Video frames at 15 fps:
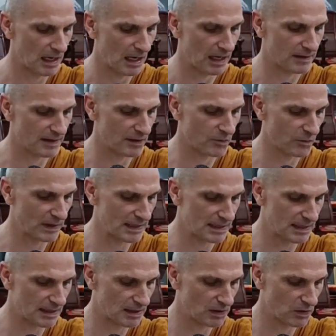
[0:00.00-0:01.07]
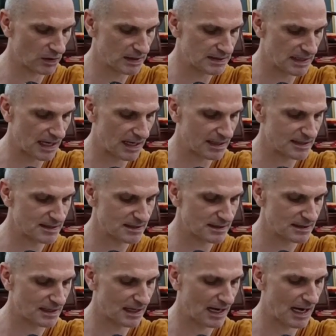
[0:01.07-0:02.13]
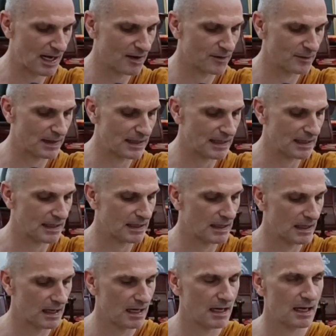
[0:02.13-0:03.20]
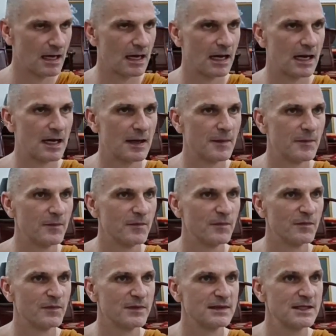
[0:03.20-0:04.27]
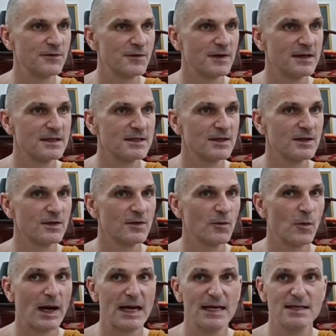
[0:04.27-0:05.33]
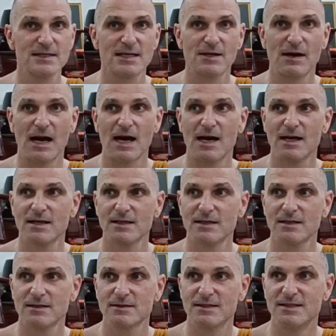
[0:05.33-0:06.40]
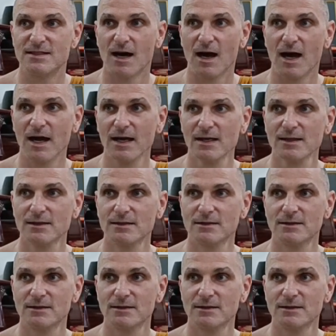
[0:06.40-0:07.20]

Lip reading: And then we looked at how many different ways there are to die.